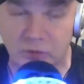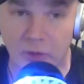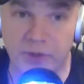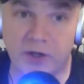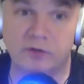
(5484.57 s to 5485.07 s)

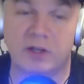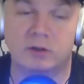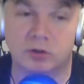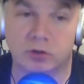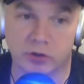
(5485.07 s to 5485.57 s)
Because it
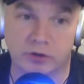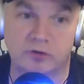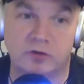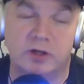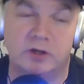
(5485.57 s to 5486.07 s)

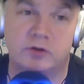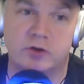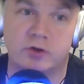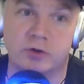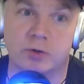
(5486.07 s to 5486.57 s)
looks
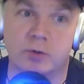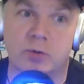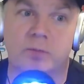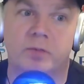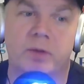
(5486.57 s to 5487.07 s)

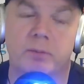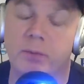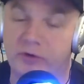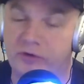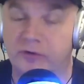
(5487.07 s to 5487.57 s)
to,
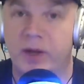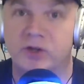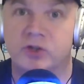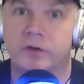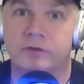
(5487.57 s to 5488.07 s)
remember,
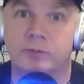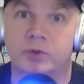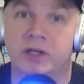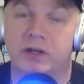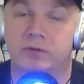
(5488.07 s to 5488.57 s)
suspension of
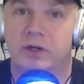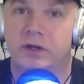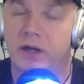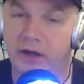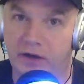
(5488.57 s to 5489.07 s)
disbelief.
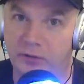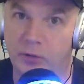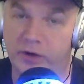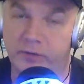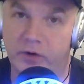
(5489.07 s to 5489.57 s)
It is
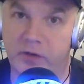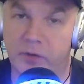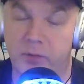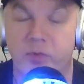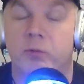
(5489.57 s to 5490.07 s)
one of
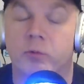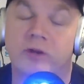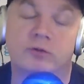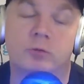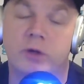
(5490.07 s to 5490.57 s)
the
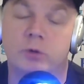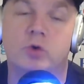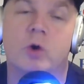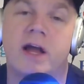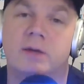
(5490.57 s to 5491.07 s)
reason why you
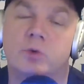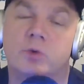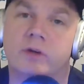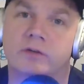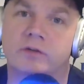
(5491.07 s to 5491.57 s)
cry at
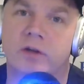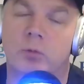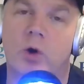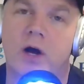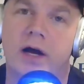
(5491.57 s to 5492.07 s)
movies
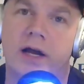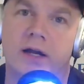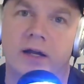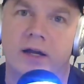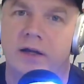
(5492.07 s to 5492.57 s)
and
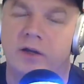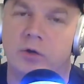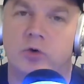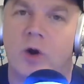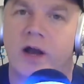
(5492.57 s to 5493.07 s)
why
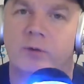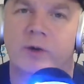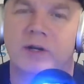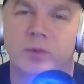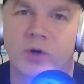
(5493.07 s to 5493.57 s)
you cry
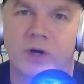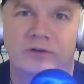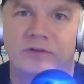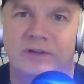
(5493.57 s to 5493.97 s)
reading books.